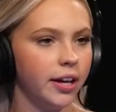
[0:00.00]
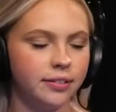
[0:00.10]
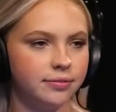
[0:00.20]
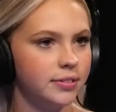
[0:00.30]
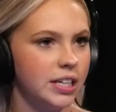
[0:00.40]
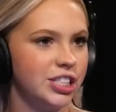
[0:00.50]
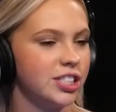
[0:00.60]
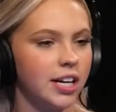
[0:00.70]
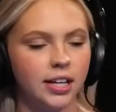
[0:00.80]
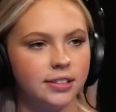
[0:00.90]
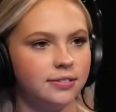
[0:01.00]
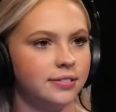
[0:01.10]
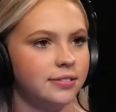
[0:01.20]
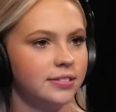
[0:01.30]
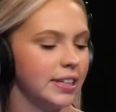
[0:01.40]
like I just gotta
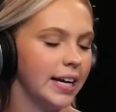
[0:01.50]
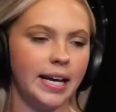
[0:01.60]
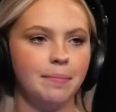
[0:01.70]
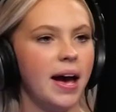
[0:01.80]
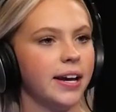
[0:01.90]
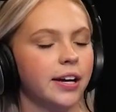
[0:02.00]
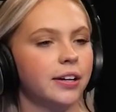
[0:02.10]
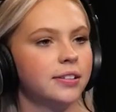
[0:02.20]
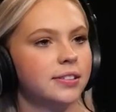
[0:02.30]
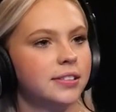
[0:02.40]
gotta get back here.